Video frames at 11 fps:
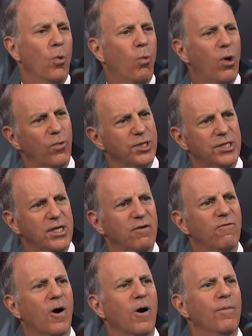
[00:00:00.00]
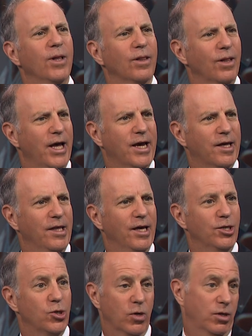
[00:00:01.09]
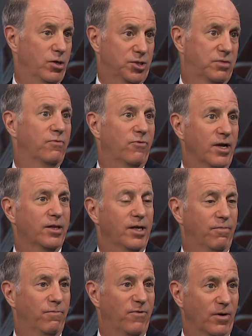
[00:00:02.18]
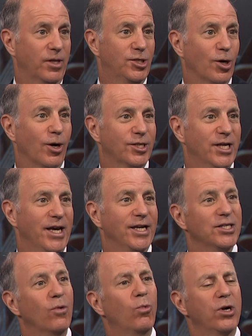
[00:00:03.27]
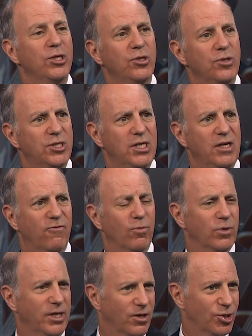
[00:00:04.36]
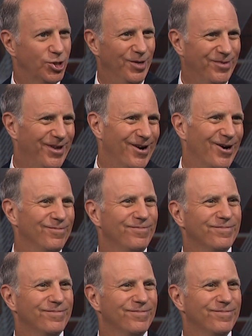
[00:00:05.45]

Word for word: What was the environment like then during those, frankly, fairly dark days, and what did you see from leadership there?